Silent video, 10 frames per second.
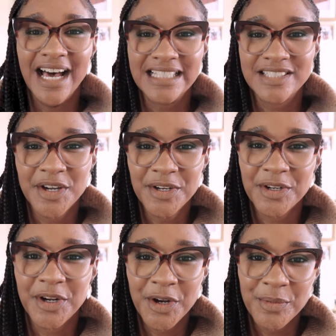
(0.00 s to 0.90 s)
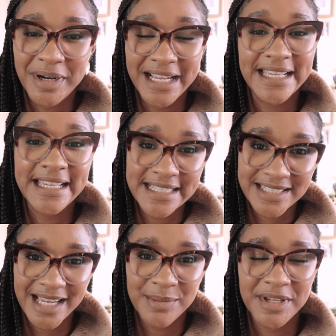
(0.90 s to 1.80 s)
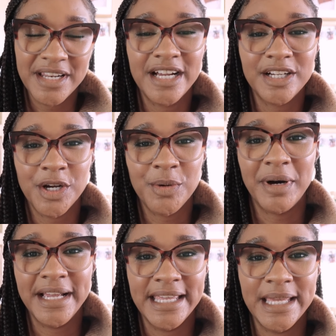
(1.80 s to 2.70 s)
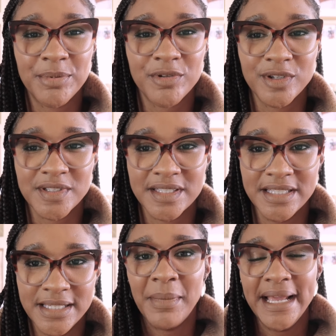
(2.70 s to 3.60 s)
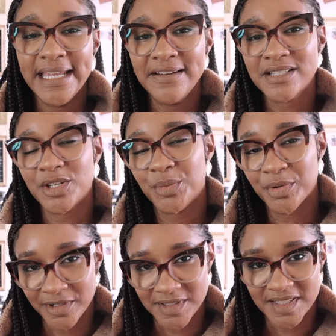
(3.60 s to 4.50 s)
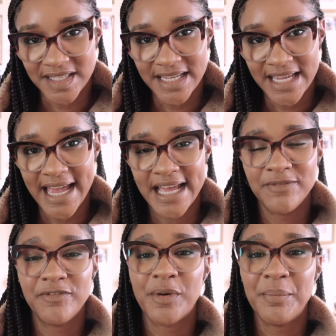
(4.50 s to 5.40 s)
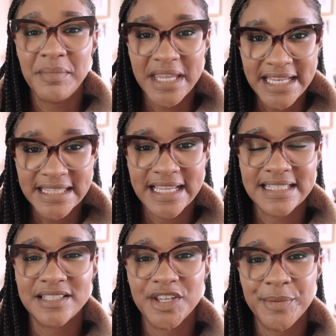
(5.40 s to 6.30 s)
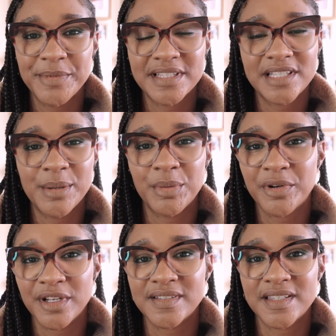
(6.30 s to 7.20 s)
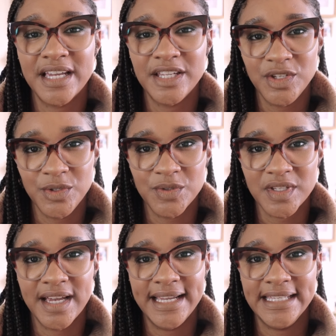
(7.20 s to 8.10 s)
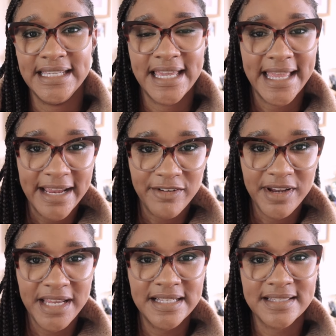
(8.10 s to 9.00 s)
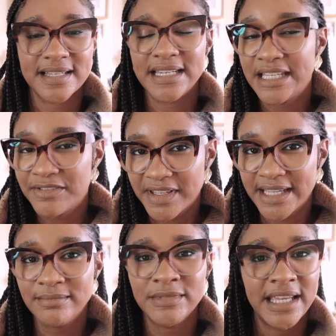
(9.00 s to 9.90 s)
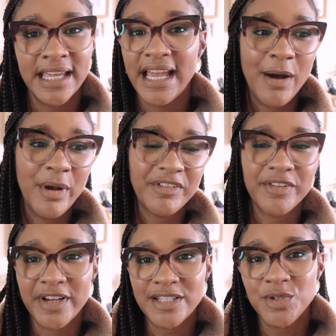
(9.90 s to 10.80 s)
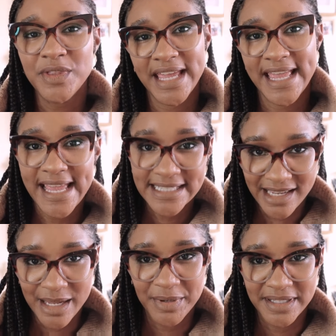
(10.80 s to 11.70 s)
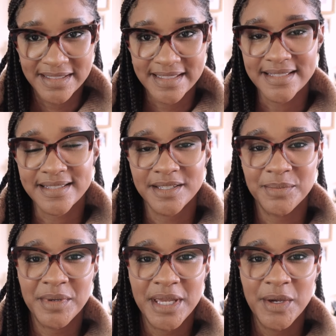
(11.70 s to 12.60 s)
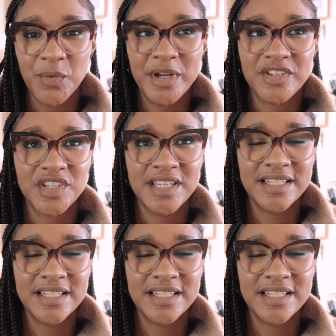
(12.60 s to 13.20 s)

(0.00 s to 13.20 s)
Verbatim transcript: I don't go by hair typing, I go by hair porosity. My hair is low porosity and for me that determines the type of products that I use, i.e. hair grease, leave-in. However, if I do the hair typing system, which